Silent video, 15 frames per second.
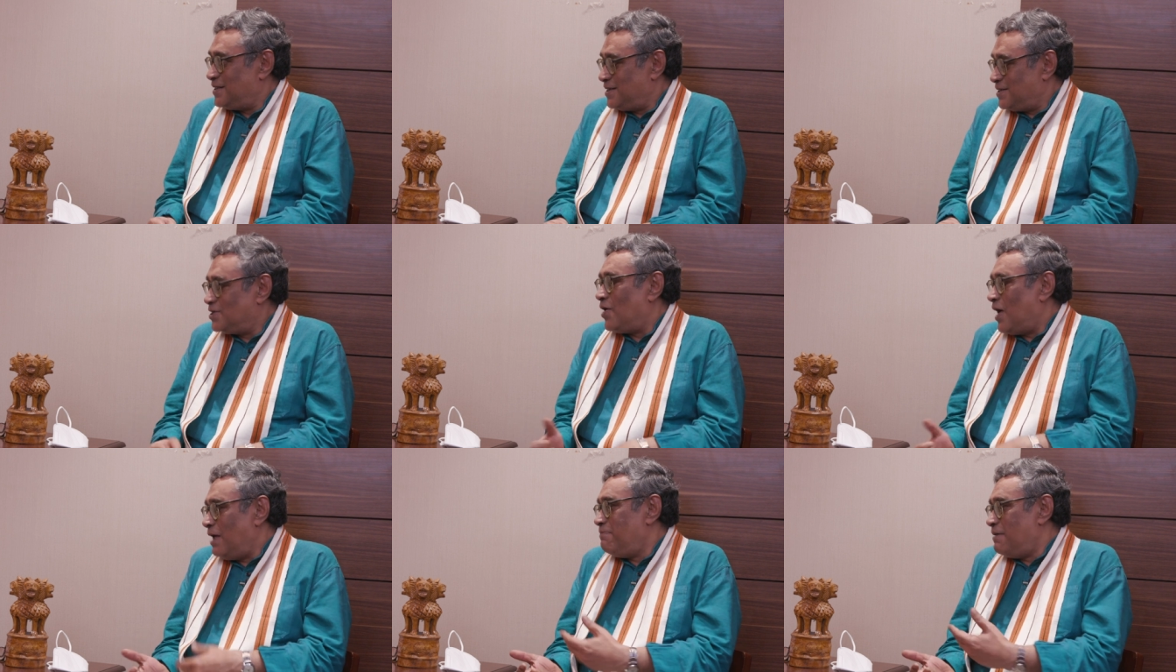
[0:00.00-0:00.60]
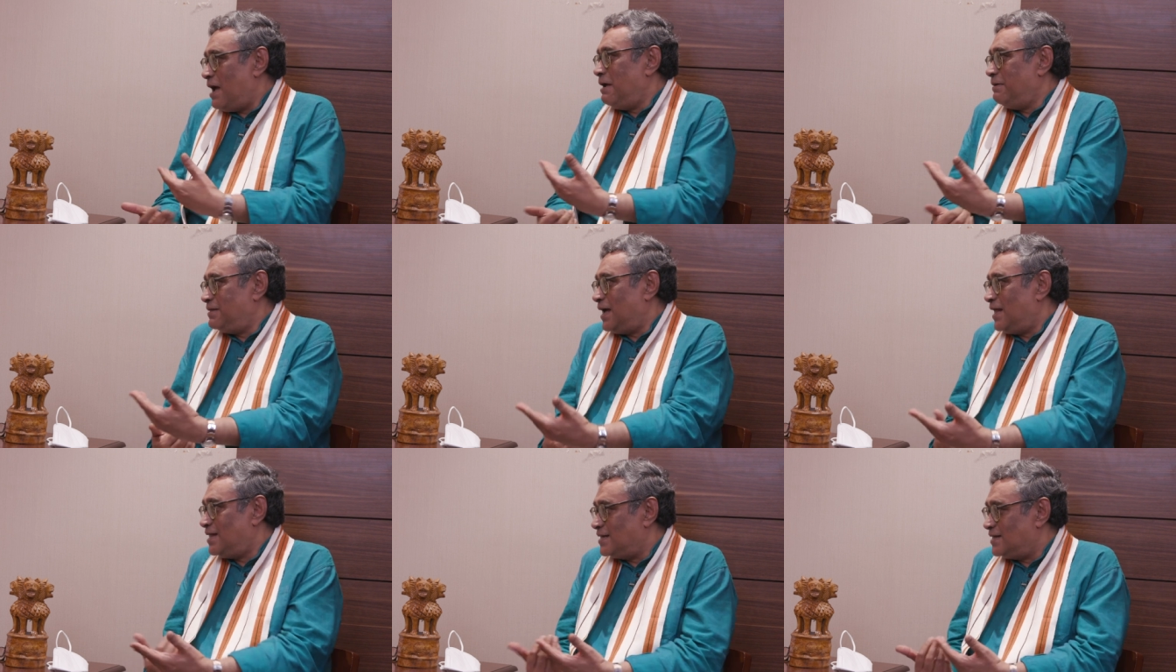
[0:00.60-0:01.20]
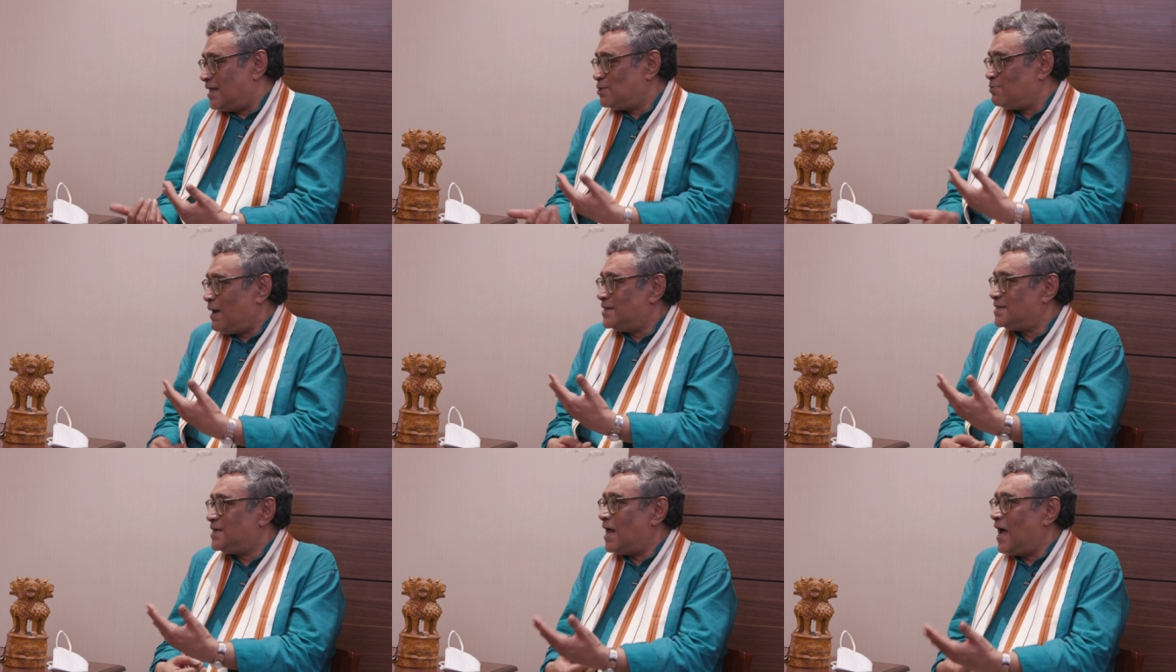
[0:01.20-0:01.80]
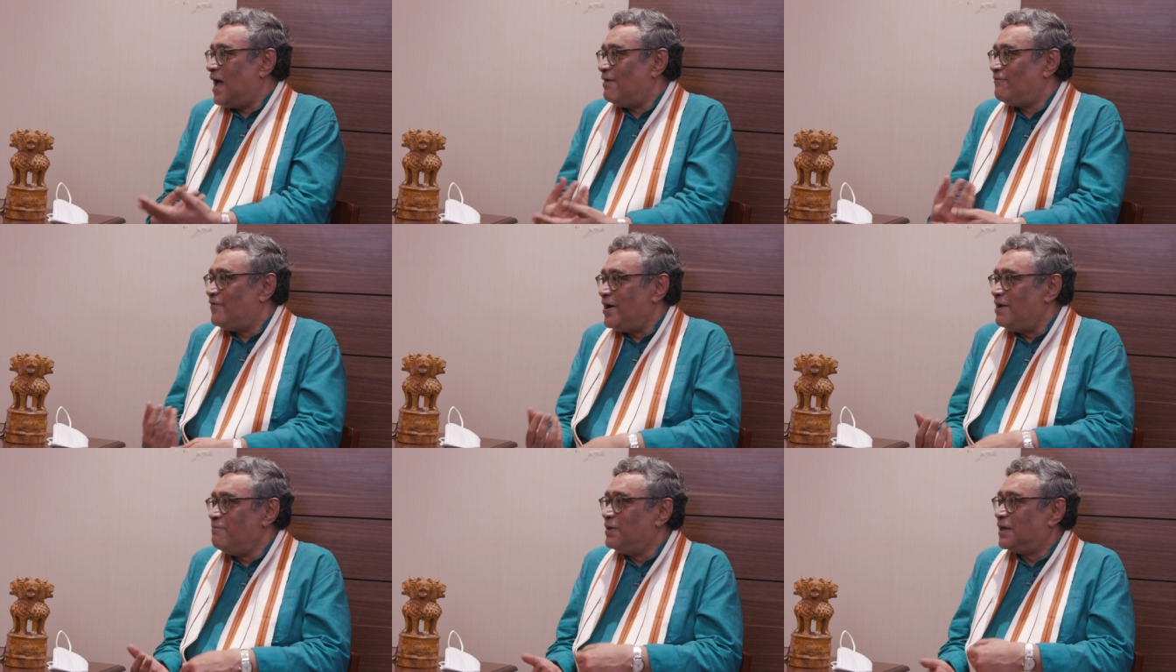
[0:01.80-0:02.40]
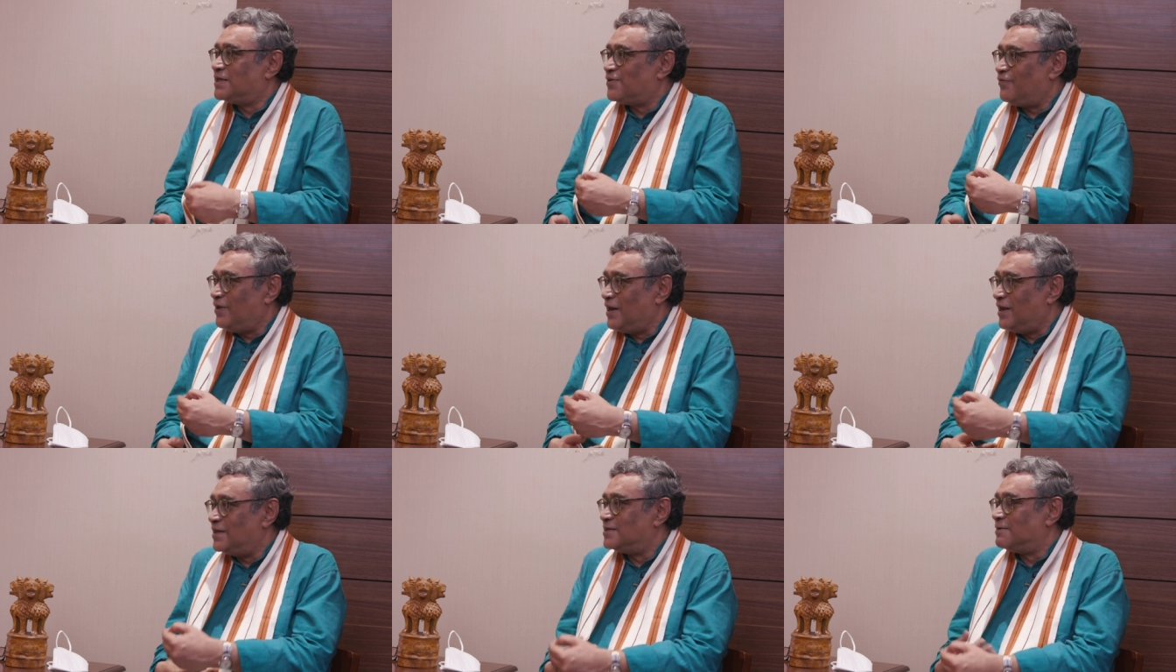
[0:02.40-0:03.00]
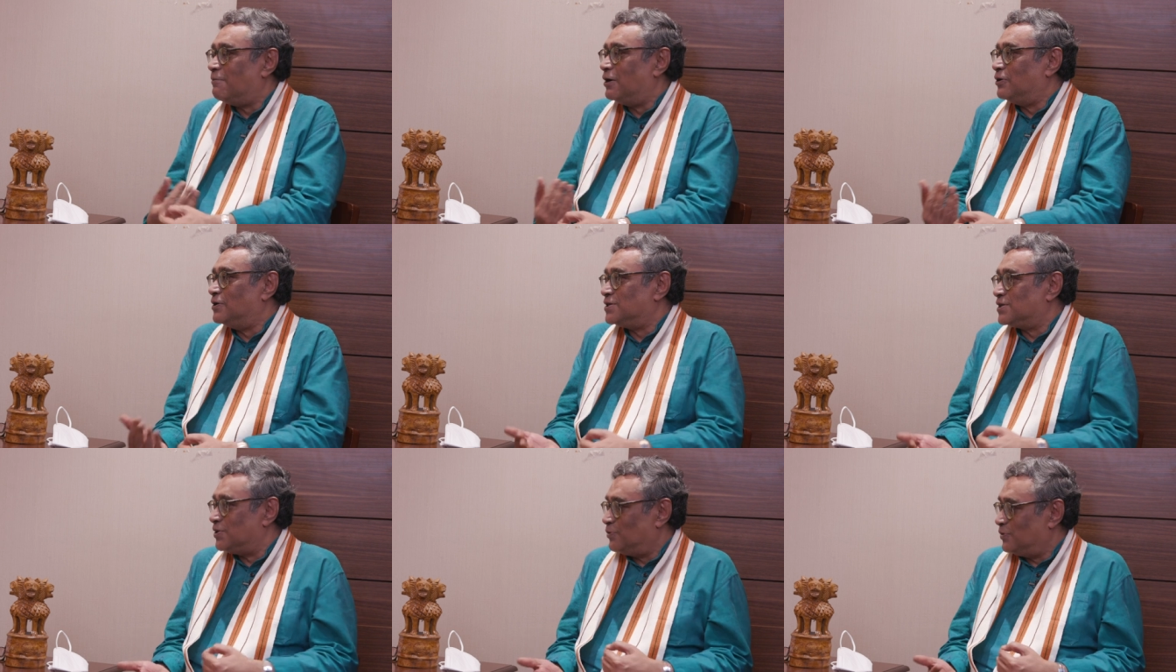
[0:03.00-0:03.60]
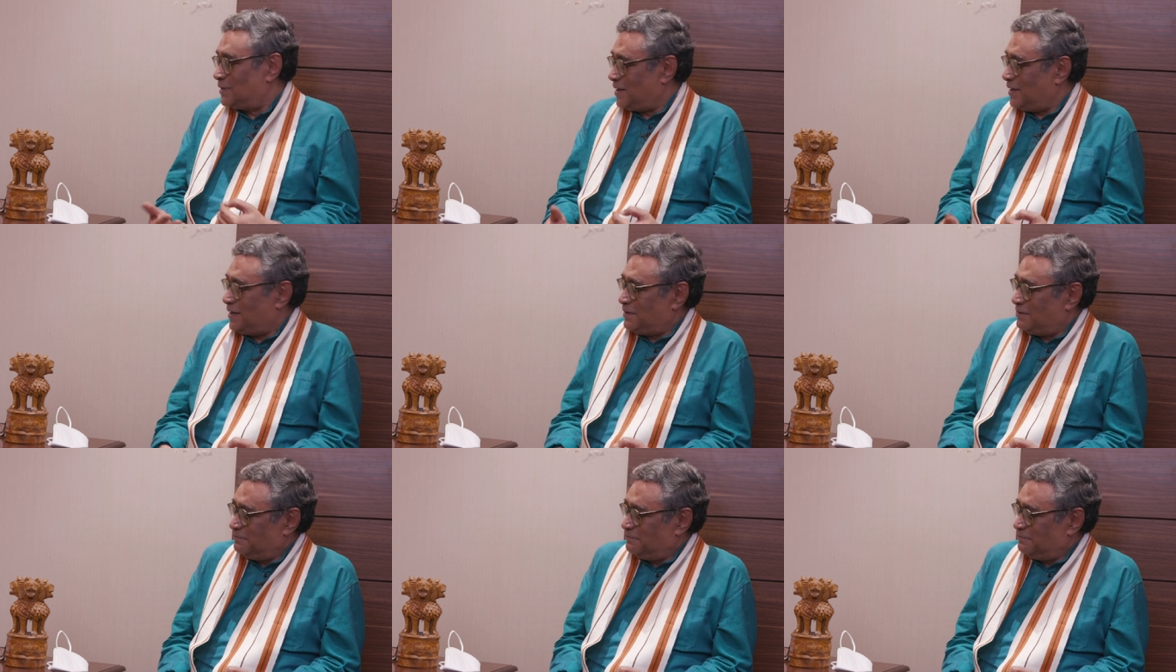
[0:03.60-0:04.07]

So that's why I said I have very mixed feelings about this whole thing.